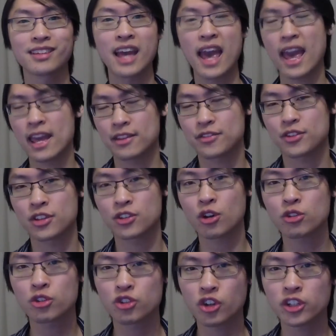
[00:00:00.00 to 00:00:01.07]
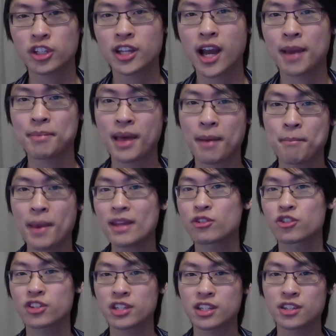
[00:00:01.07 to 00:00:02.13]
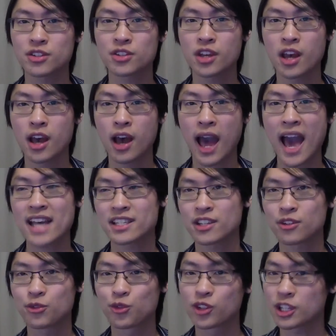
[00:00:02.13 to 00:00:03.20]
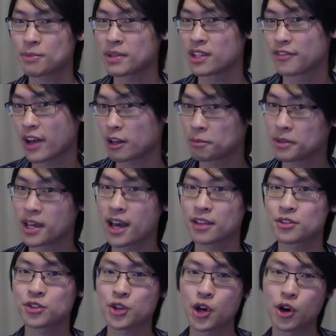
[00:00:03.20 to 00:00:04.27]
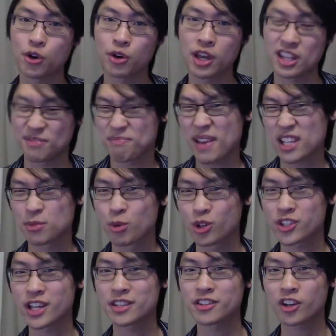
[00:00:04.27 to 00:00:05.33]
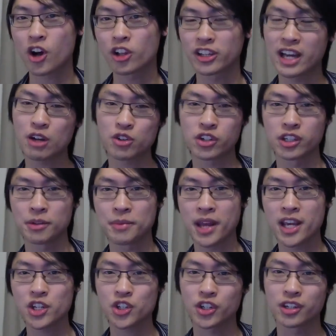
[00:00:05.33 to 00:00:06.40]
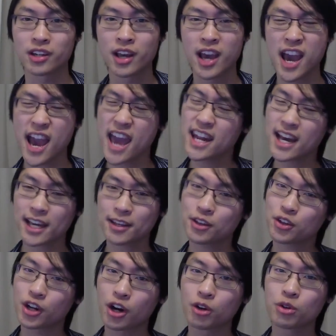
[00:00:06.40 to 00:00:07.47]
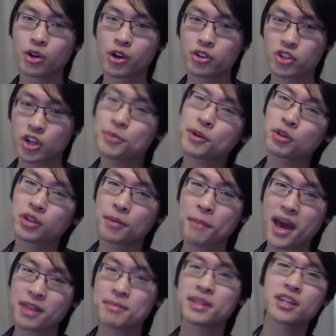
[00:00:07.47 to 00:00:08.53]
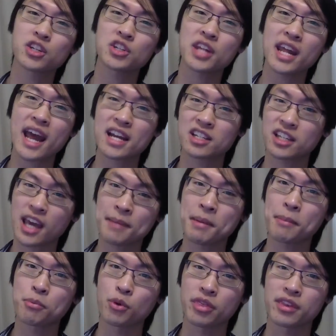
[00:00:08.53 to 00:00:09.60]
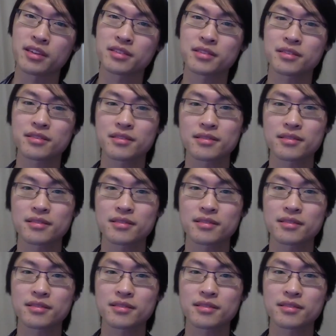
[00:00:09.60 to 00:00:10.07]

It's also during the time that matrices hasn't really been developed yet, so it makes more sense to call it Gaussian elimination. And I, tribute the mathematician that actually came up with this.